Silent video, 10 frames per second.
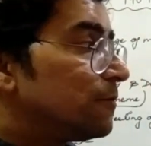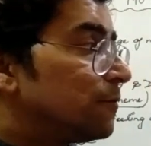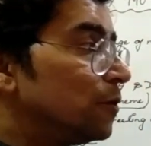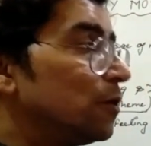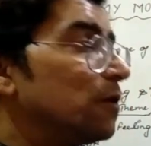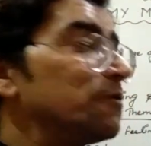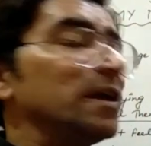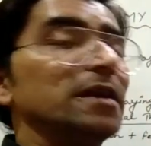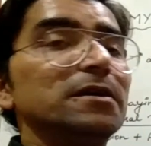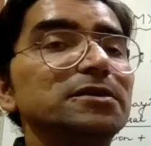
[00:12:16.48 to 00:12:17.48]
full
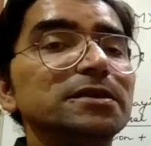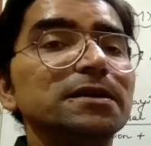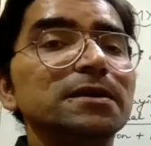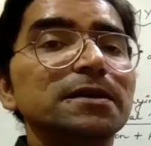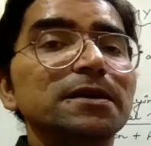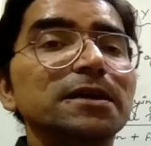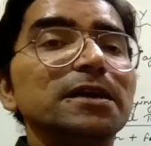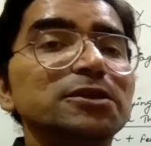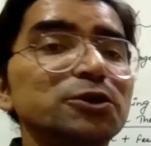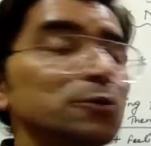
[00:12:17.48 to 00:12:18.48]
of energy.
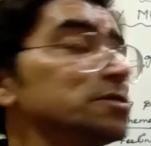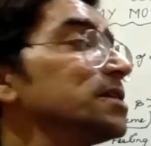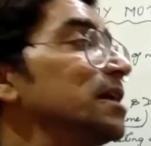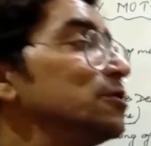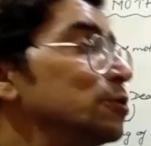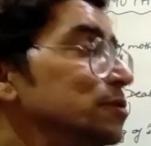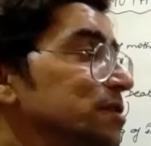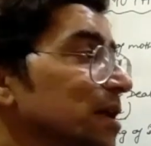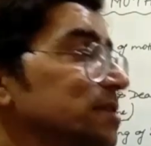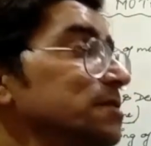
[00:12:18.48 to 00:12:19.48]
It shows
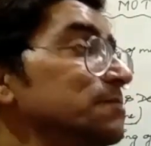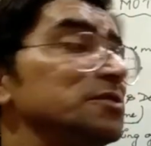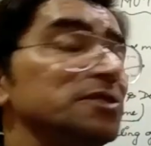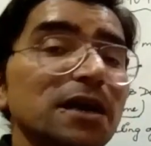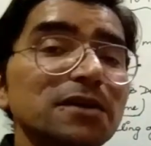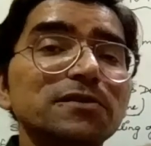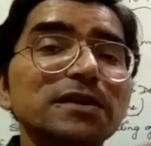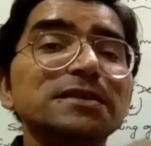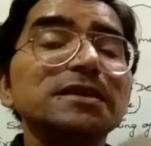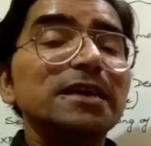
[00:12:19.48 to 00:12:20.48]
enthusiasm, young
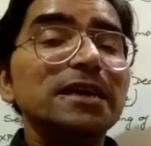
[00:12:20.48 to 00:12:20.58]
trees.